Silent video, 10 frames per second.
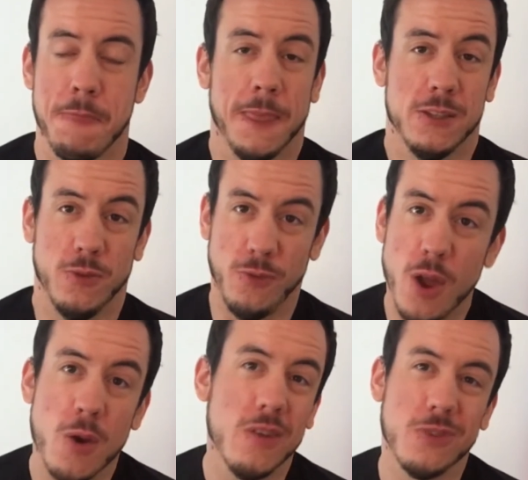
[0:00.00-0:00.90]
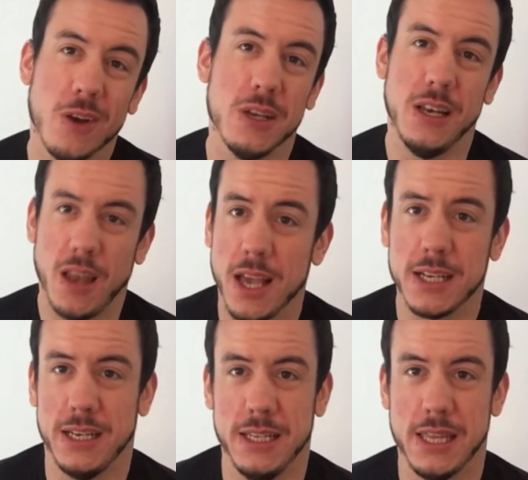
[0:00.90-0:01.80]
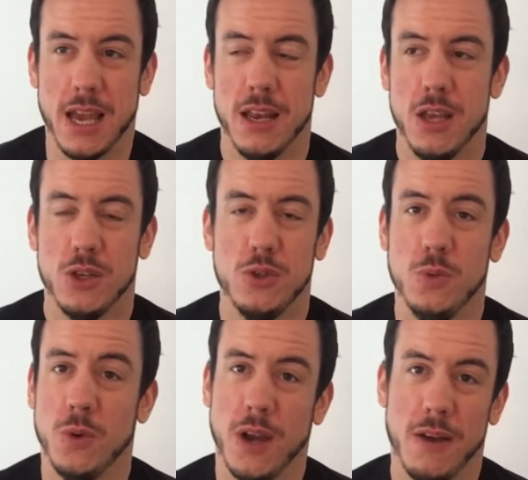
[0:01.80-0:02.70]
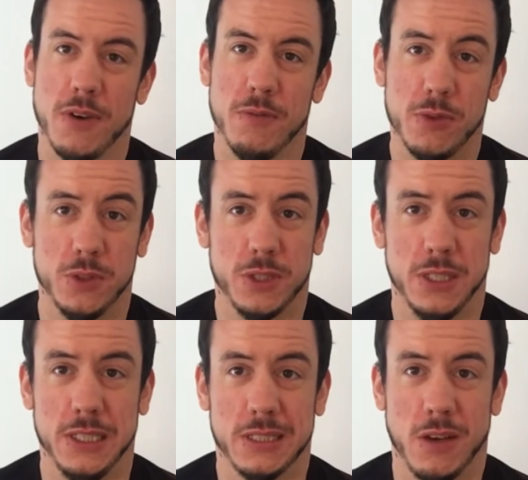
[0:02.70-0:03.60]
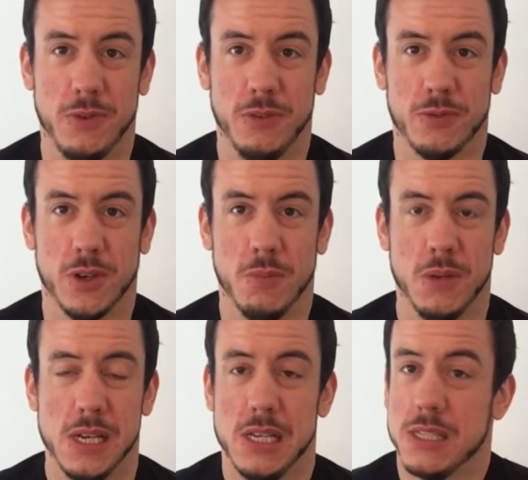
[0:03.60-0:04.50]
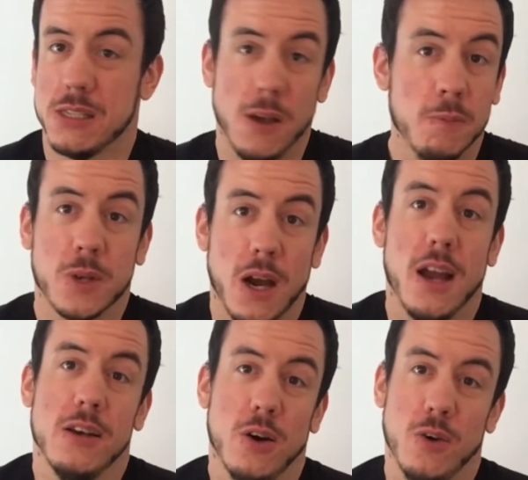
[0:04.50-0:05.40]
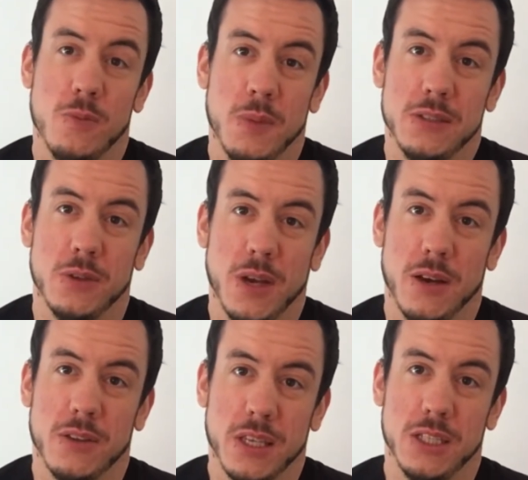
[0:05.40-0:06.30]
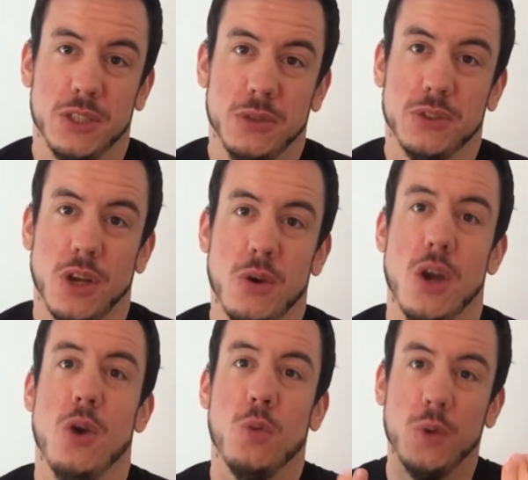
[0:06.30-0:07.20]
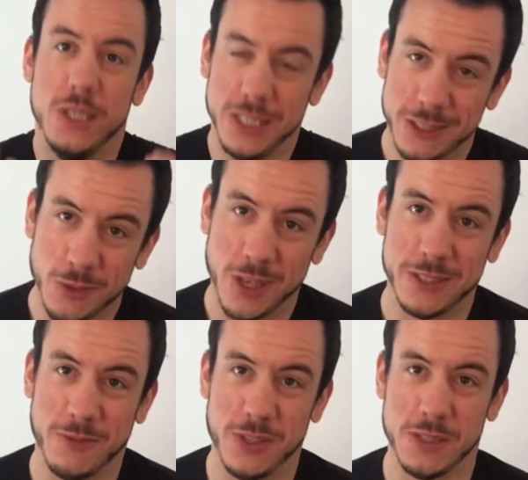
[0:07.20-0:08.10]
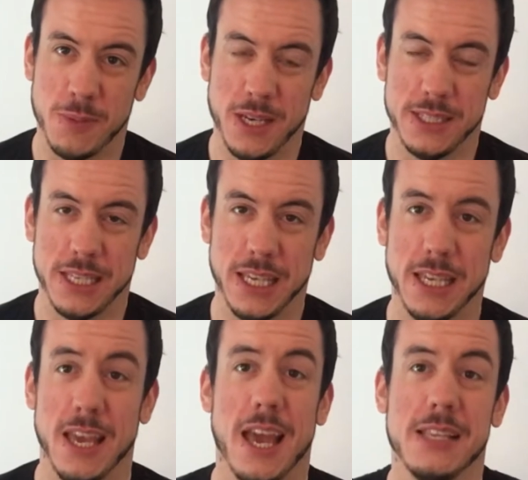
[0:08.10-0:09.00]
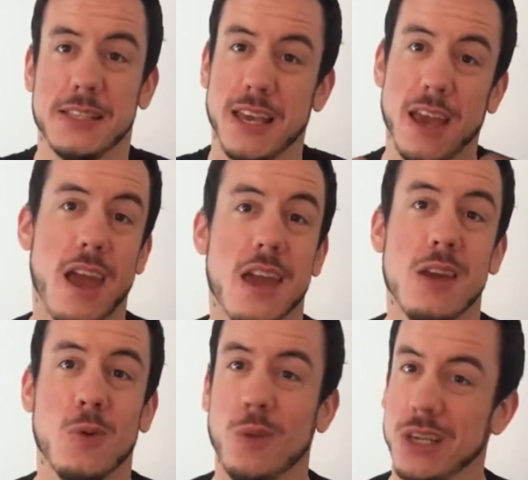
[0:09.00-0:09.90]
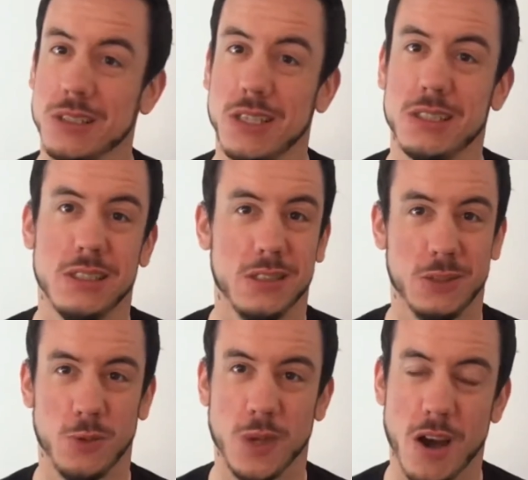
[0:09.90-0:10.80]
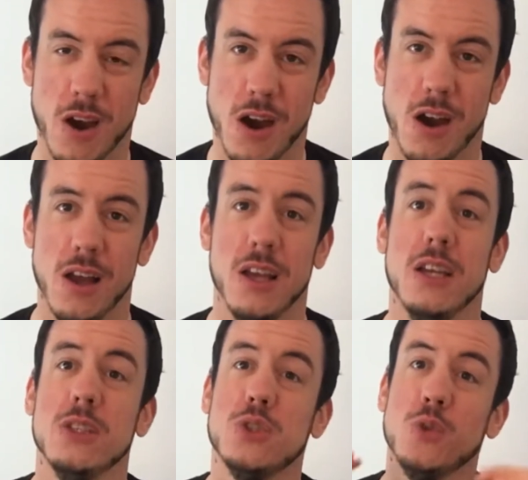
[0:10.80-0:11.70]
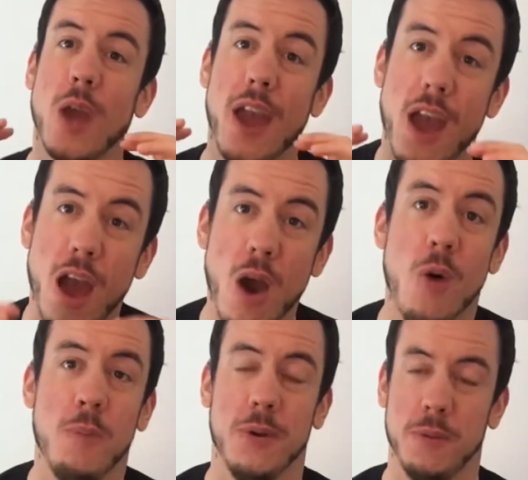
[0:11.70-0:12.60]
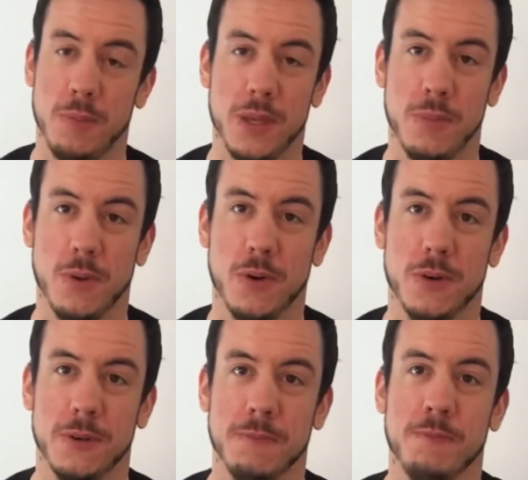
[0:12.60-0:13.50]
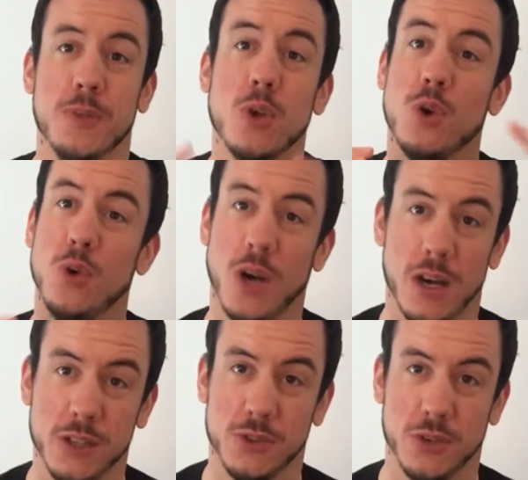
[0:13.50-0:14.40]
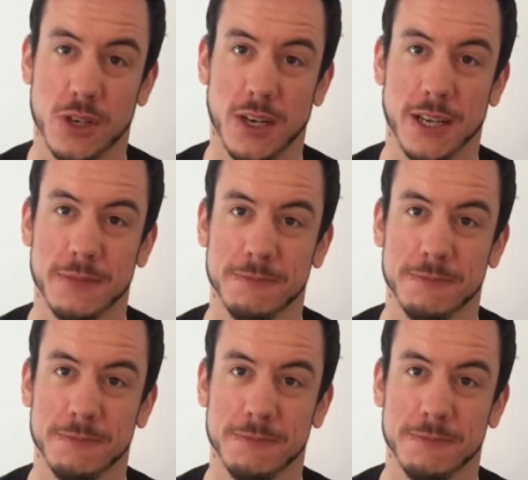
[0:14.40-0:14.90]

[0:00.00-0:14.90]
it's very likely that you will have unfortunately suffered from some kind of mental health issue. So we need to raise the visibility and say, hey, we exist, this is who we are, to help people who are struggling.